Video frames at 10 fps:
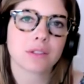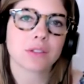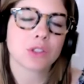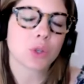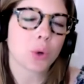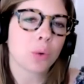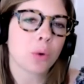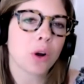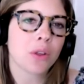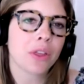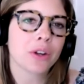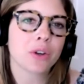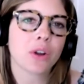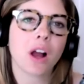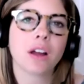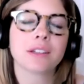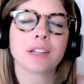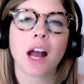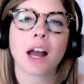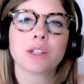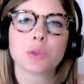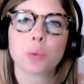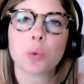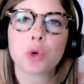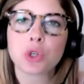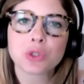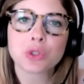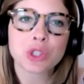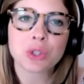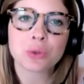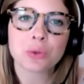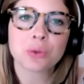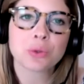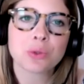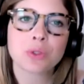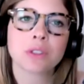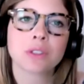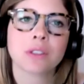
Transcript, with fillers: So are there unkind words used?